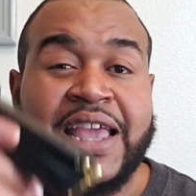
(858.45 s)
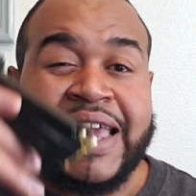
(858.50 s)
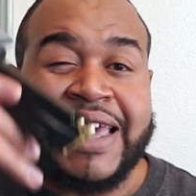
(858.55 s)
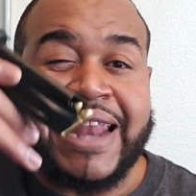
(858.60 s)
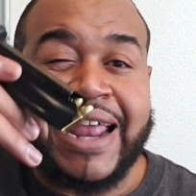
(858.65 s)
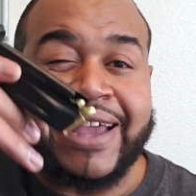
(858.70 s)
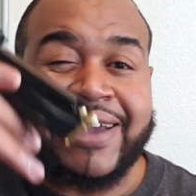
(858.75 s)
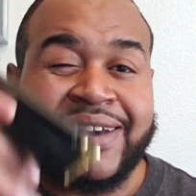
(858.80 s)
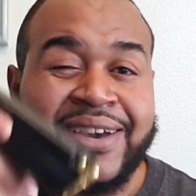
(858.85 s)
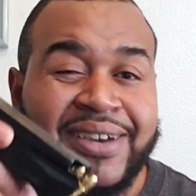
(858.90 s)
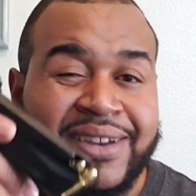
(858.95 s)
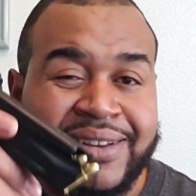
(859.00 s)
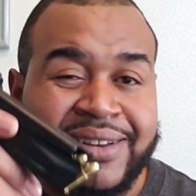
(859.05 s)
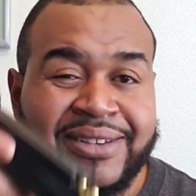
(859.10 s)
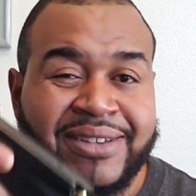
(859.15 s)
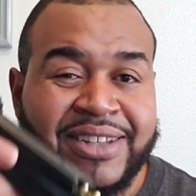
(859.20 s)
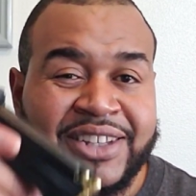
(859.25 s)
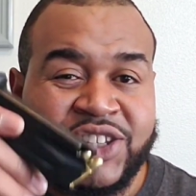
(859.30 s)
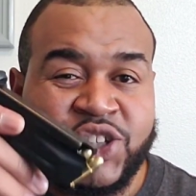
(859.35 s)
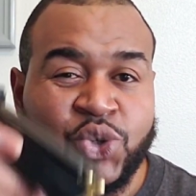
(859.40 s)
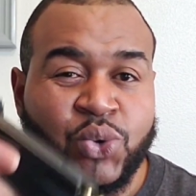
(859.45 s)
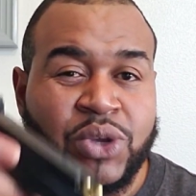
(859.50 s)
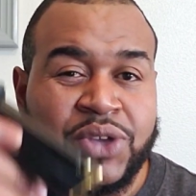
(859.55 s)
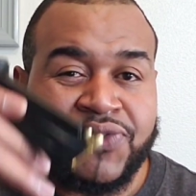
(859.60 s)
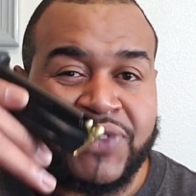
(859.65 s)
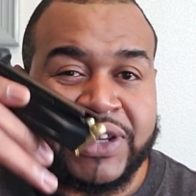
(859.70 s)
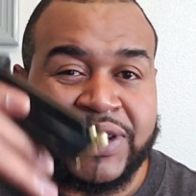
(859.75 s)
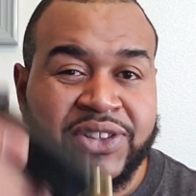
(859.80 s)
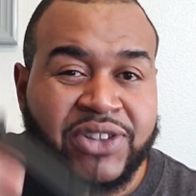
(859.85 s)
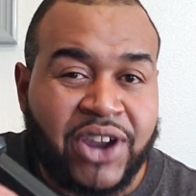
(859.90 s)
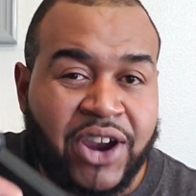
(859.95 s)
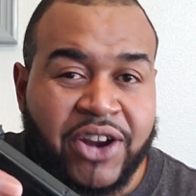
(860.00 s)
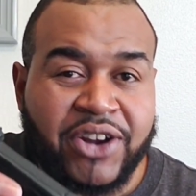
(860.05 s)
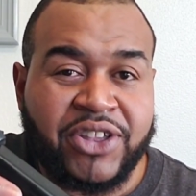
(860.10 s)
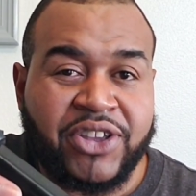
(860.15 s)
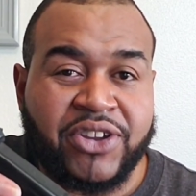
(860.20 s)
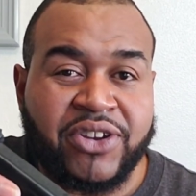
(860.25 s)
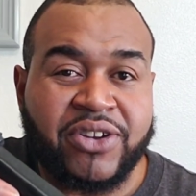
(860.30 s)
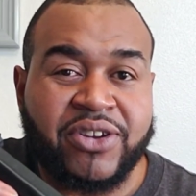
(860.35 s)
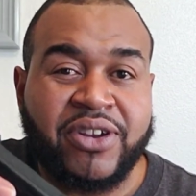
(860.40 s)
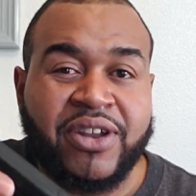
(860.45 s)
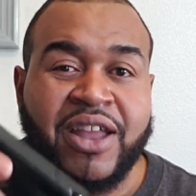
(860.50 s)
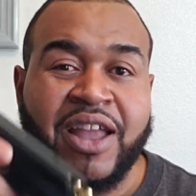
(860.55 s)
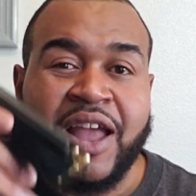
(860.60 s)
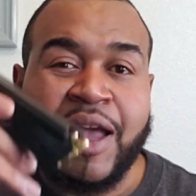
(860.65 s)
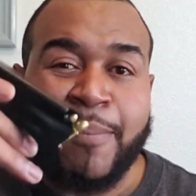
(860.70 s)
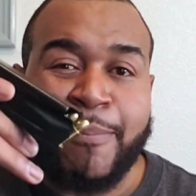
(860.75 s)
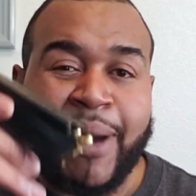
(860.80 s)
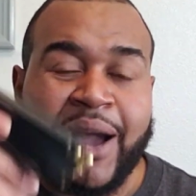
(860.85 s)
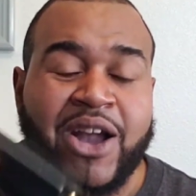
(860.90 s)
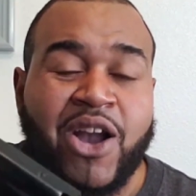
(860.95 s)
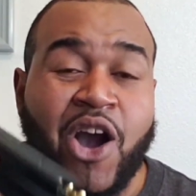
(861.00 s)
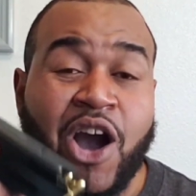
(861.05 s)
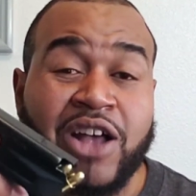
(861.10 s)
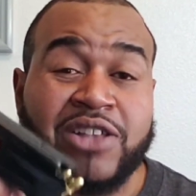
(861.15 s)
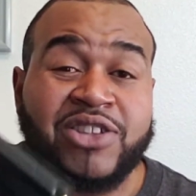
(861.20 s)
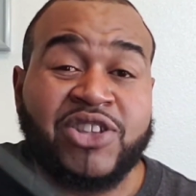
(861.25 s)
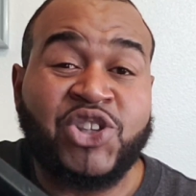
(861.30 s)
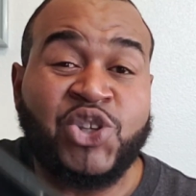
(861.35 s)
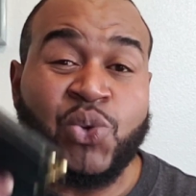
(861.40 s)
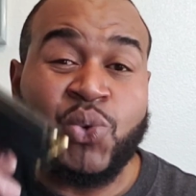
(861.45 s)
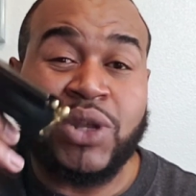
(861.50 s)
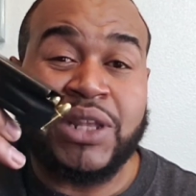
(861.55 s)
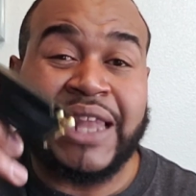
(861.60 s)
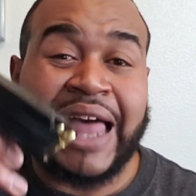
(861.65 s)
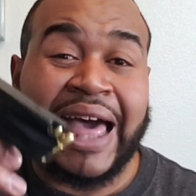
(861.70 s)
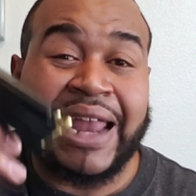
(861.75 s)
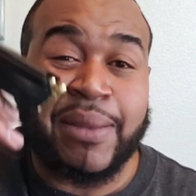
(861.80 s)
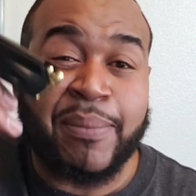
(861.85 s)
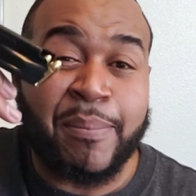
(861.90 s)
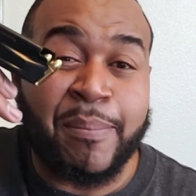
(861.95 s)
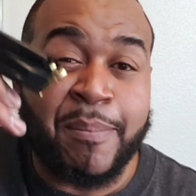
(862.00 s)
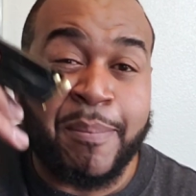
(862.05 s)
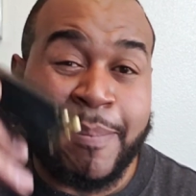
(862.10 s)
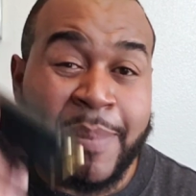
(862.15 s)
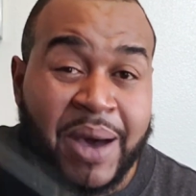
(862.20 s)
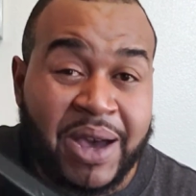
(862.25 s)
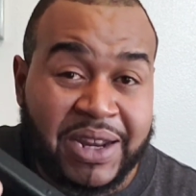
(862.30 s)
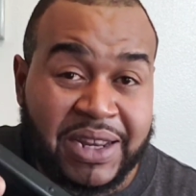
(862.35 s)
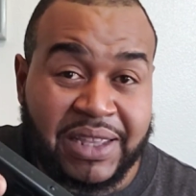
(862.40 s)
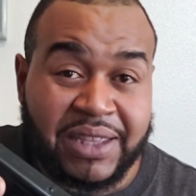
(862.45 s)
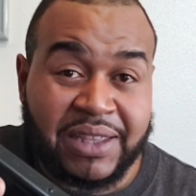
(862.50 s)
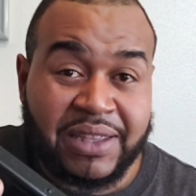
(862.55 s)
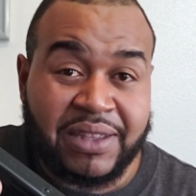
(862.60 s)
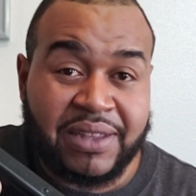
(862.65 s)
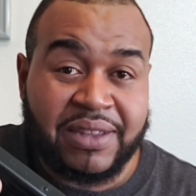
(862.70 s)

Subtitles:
and I could have did you even dirtier by costing you a lot of money.